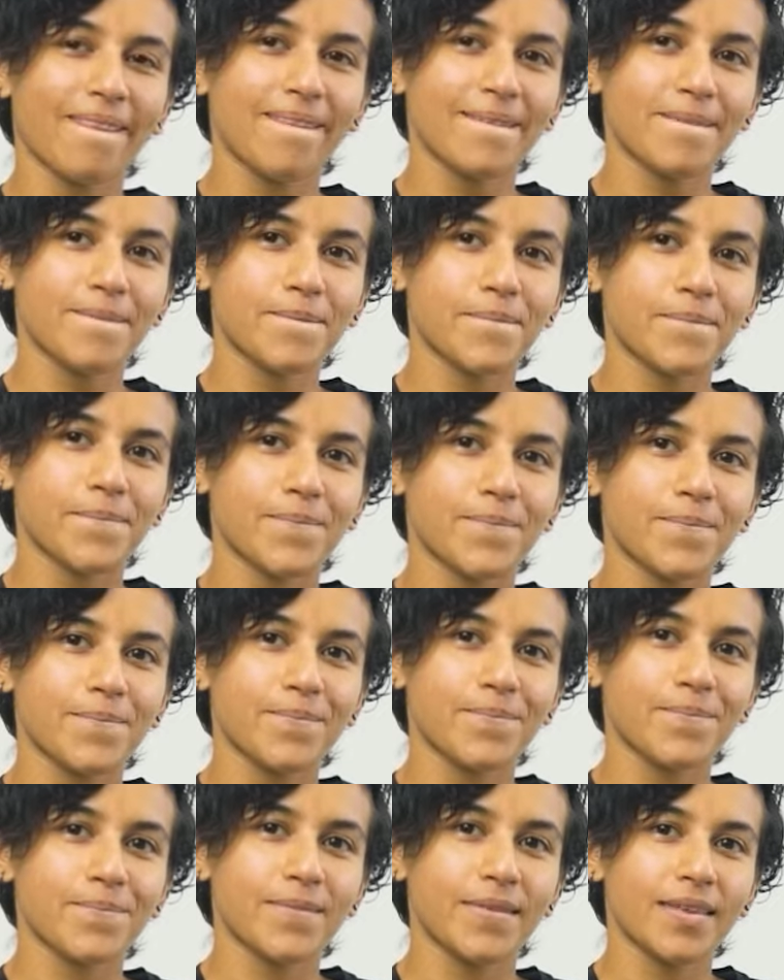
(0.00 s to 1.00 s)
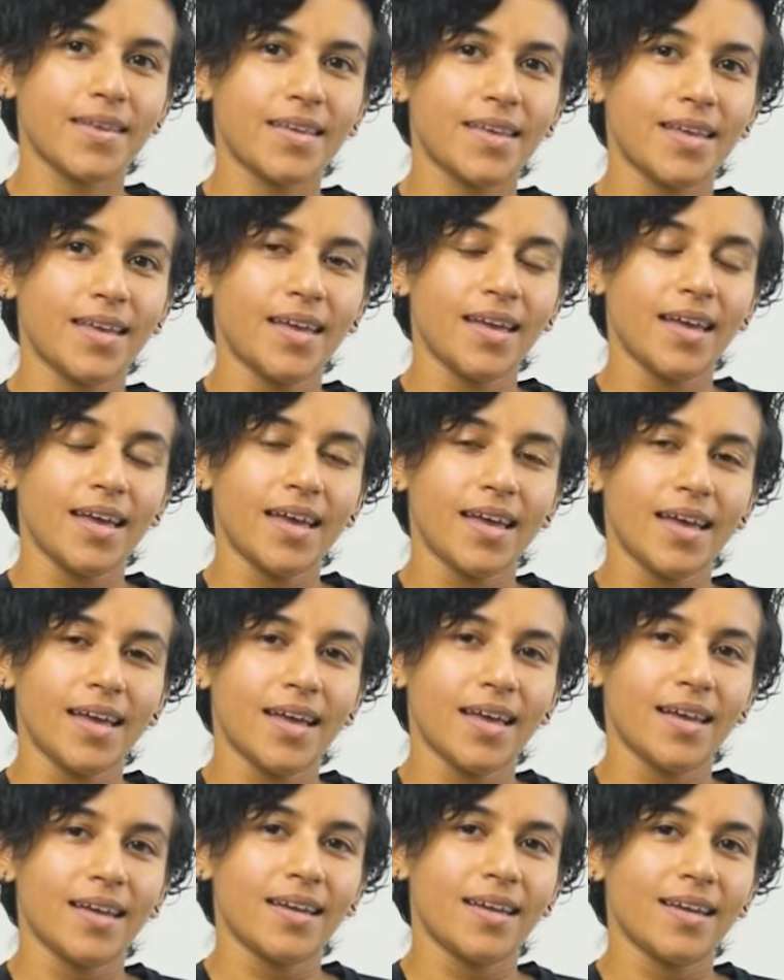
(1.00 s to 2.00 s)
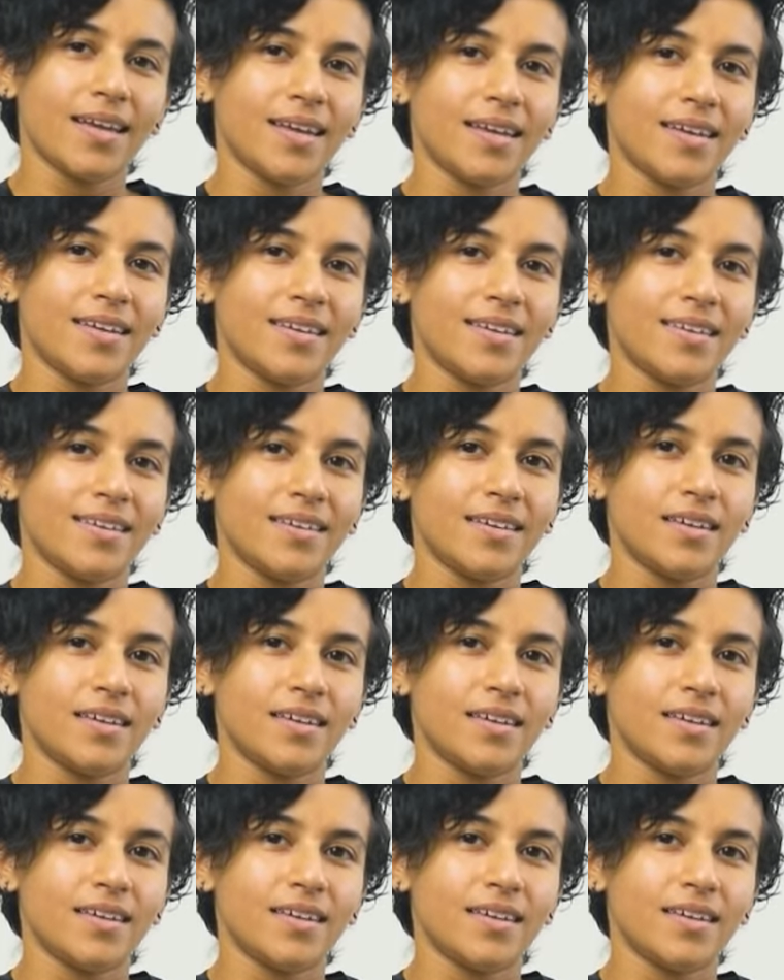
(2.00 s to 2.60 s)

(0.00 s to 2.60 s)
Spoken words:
[no speech]